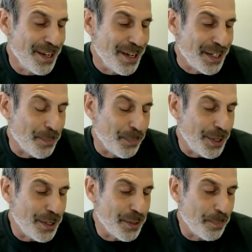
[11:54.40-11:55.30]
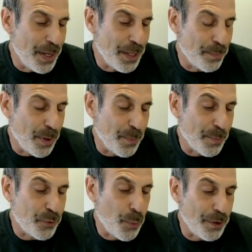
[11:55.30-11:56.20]
completed a minimum
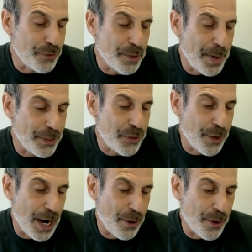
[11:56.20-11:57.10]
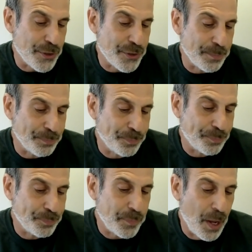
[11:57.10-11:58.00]
of 12 semester hours
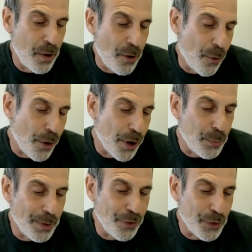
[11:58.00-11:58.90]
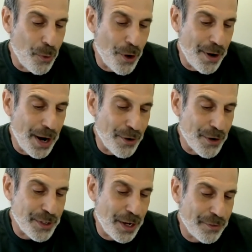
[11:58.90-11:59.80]
or equivalent quarter
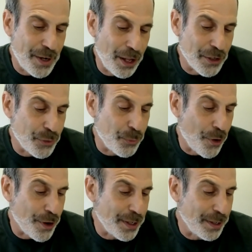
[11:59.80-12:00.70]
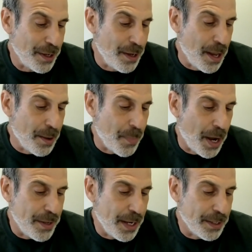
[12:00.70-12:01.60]
hours of college work
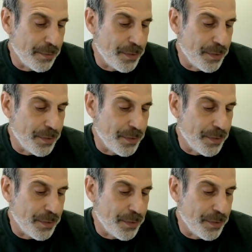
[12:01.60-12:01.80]
by the end of